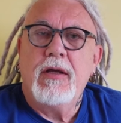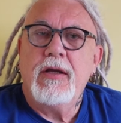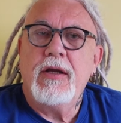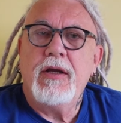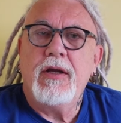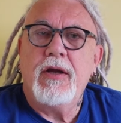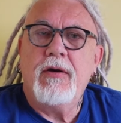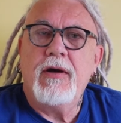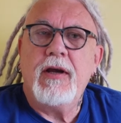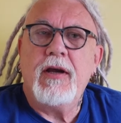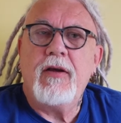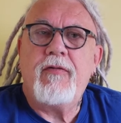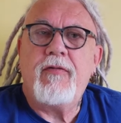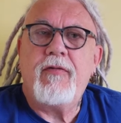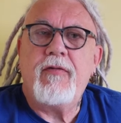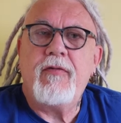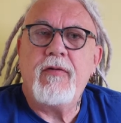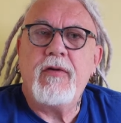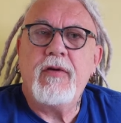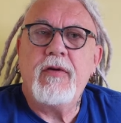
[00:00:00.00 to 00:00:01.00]
You know,
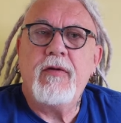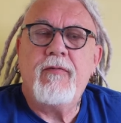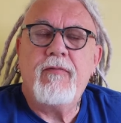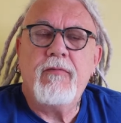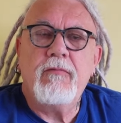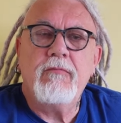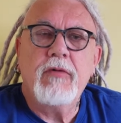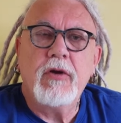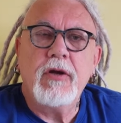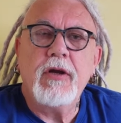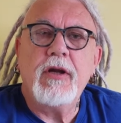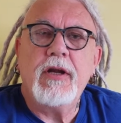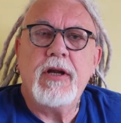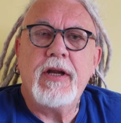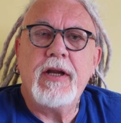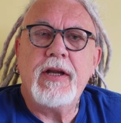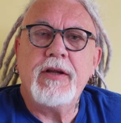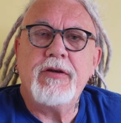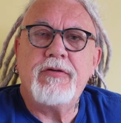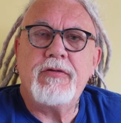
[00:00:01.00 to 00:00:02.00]
if you're running
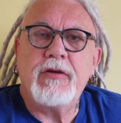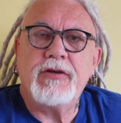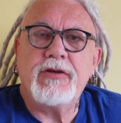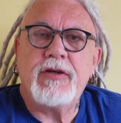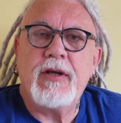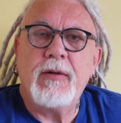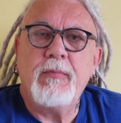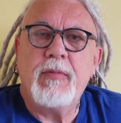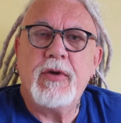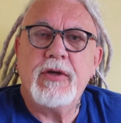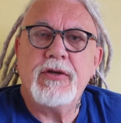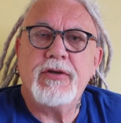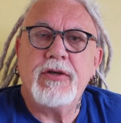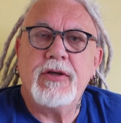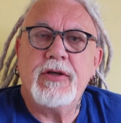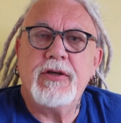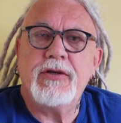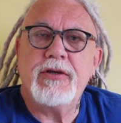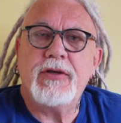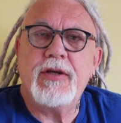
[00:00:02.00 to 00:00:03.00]
an interesting
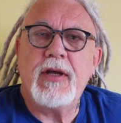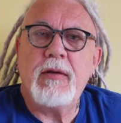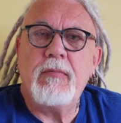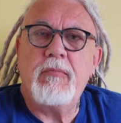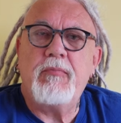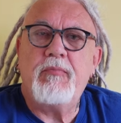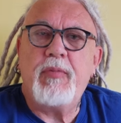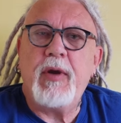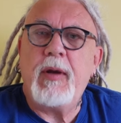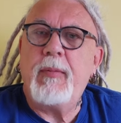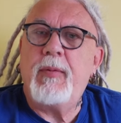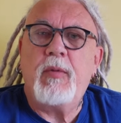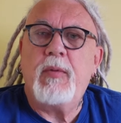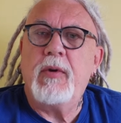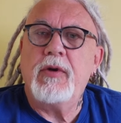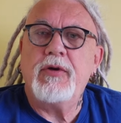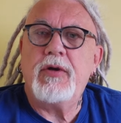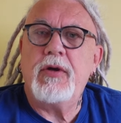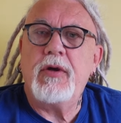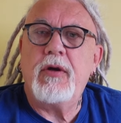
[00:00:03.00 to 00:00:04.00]
business, then people
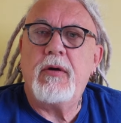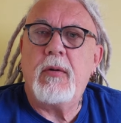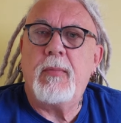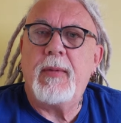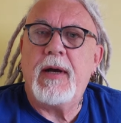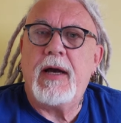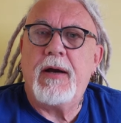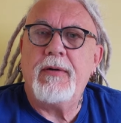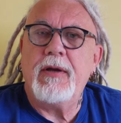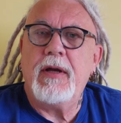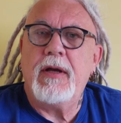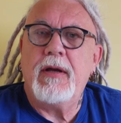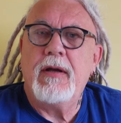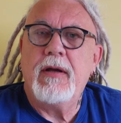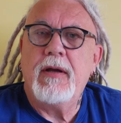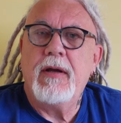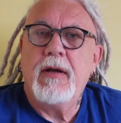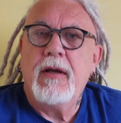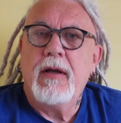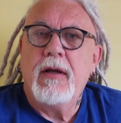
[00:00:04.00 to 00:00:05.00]
want to know about you.
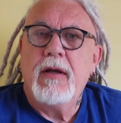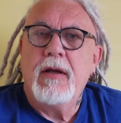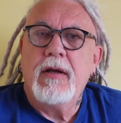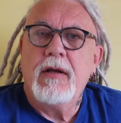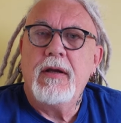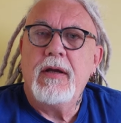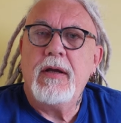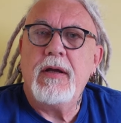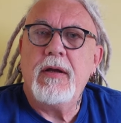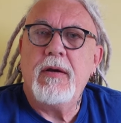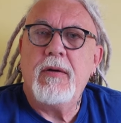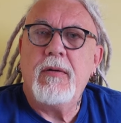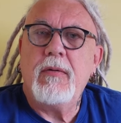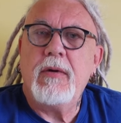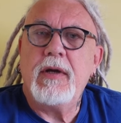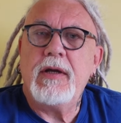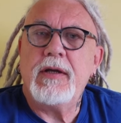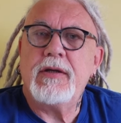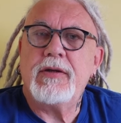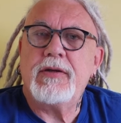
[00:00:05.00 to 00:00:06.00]
You
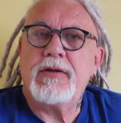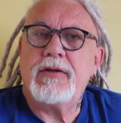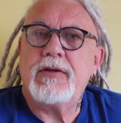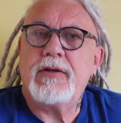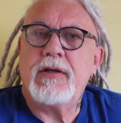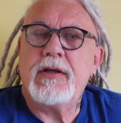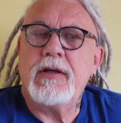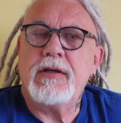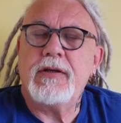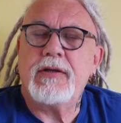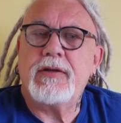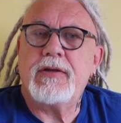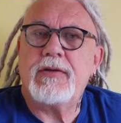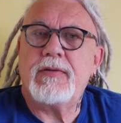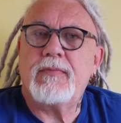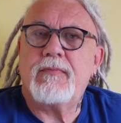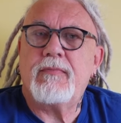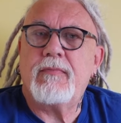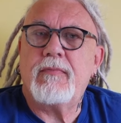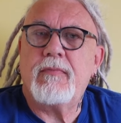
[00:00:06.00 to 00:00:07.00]
know, it's
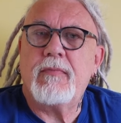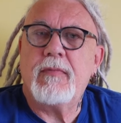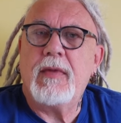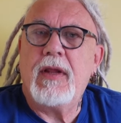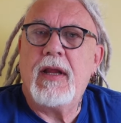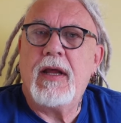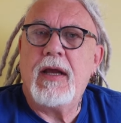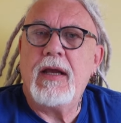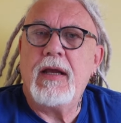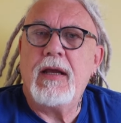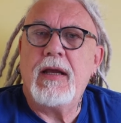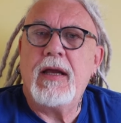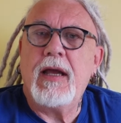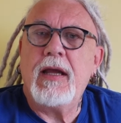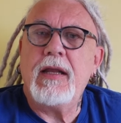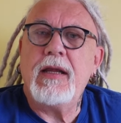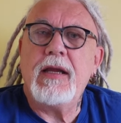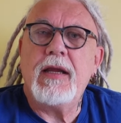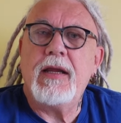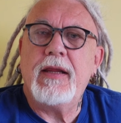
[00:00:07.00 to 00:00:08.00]
it's like
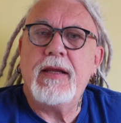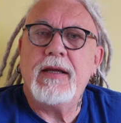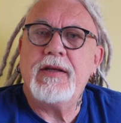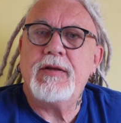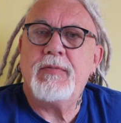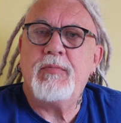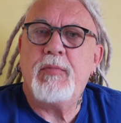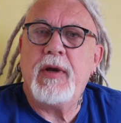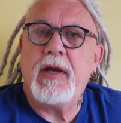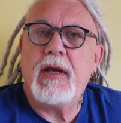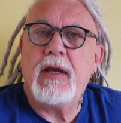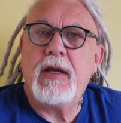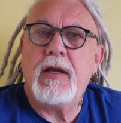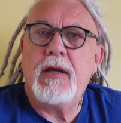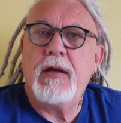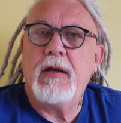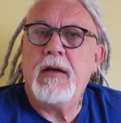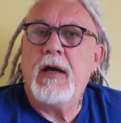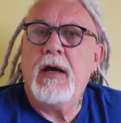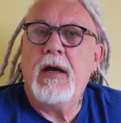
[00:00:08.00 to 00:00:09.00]
any of these
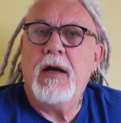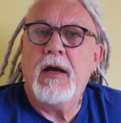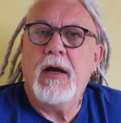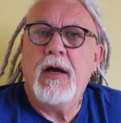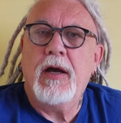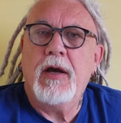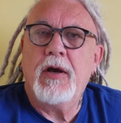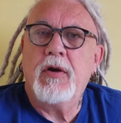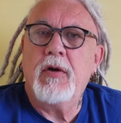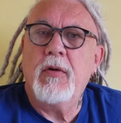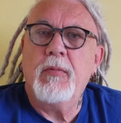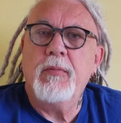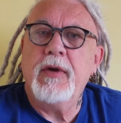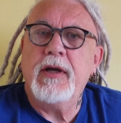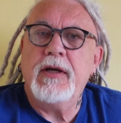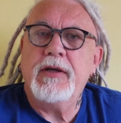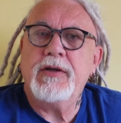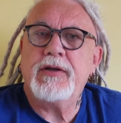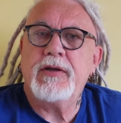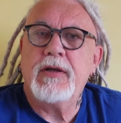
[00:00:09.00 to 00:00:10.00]
big uh,
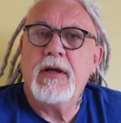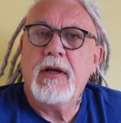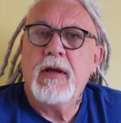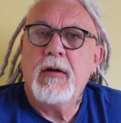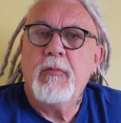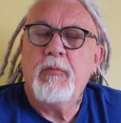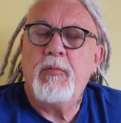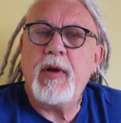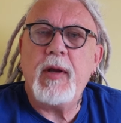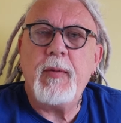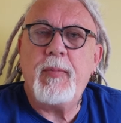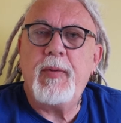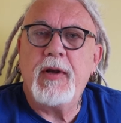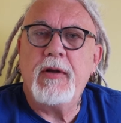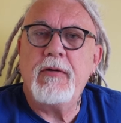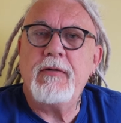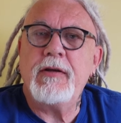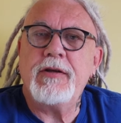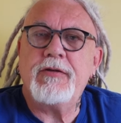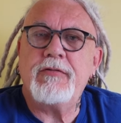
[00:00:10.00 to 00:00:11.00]
companies.
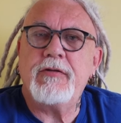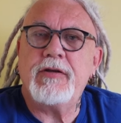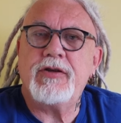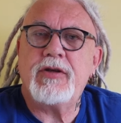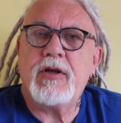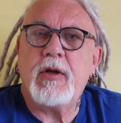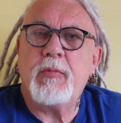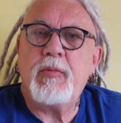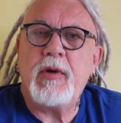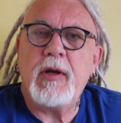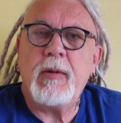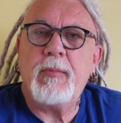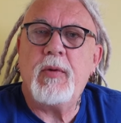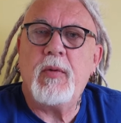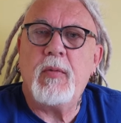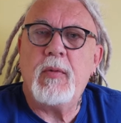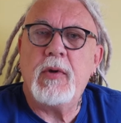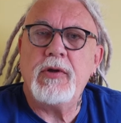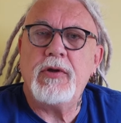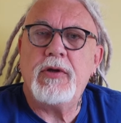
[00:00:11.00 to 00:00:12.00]
People are interested,
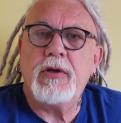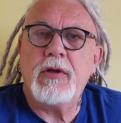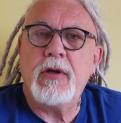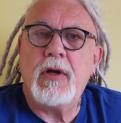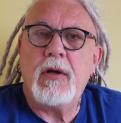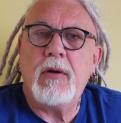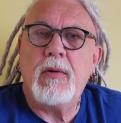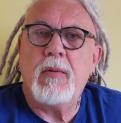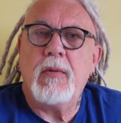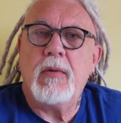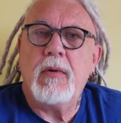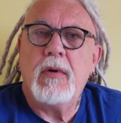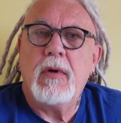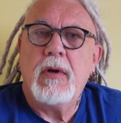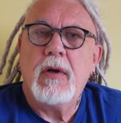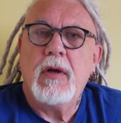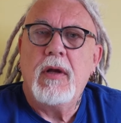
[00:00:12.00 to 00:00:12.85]
people want to know.